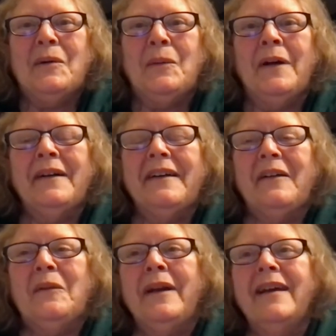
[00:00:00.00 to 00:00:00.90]
Well,
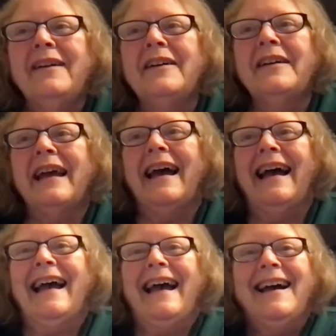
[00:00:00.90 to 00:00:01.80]
we are
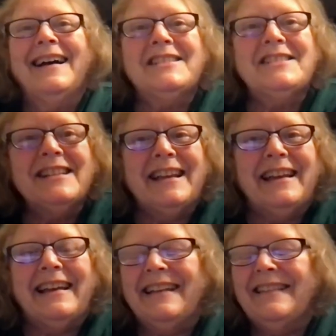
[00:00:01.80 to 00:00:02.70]

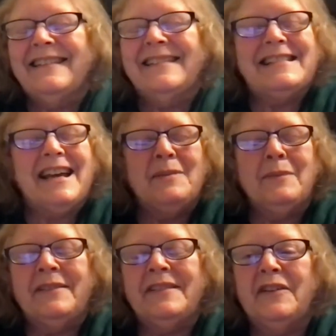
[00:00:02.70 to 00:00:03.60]
actually, this time
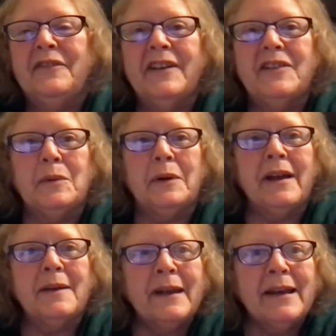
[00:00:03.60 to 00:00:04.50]
went so fast, we're
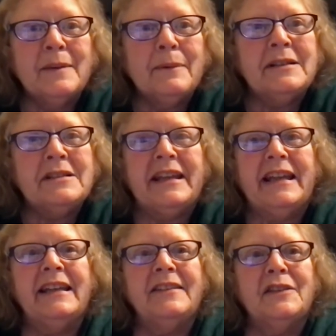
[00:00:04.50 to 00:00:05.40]
coming up onto
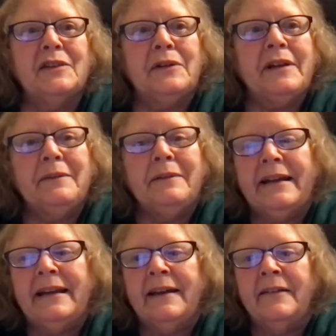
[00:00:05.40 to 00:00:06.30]
8:30
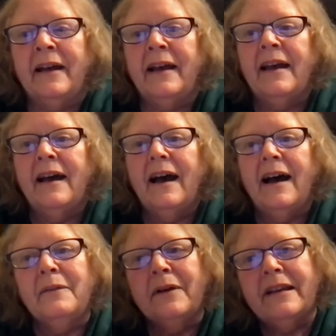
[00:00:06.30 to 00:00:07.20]
right now.
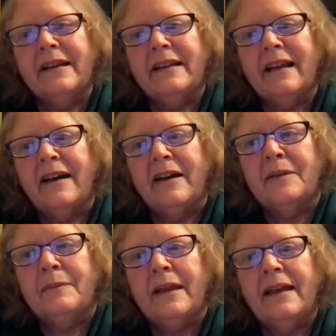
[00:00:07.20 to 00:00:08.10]
I want
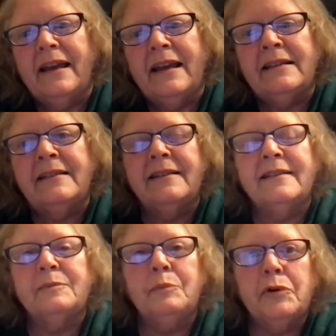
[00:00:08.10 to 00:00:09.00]
to end
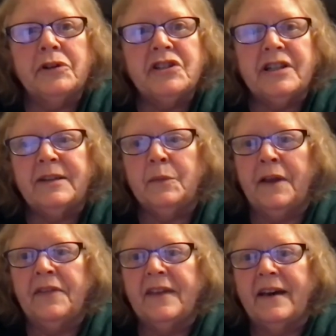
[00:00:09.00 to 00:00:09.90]
this portion with